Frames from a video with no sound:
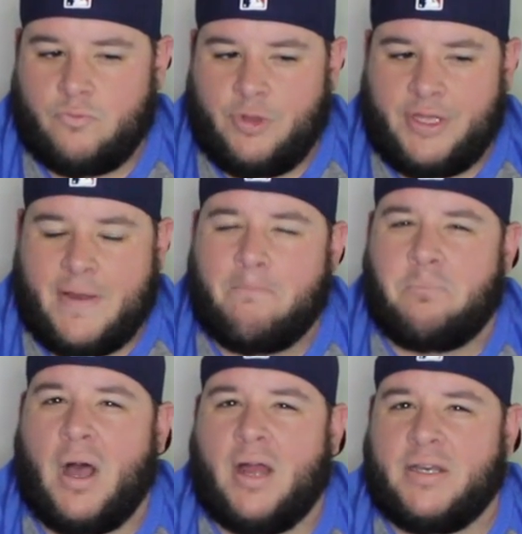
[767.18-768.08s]
really
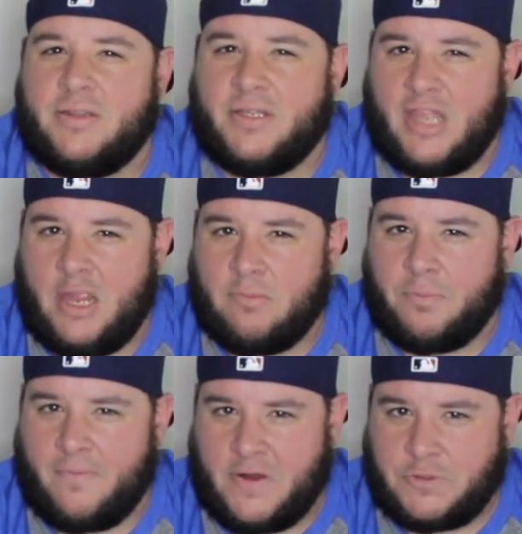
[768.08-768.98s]
embodied the game
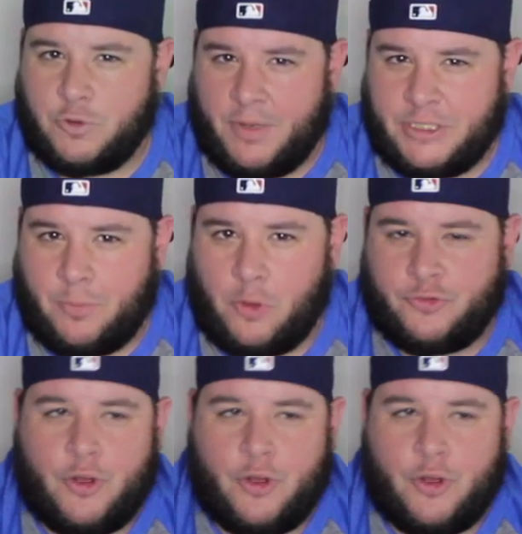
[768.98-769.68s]
of professional baseball.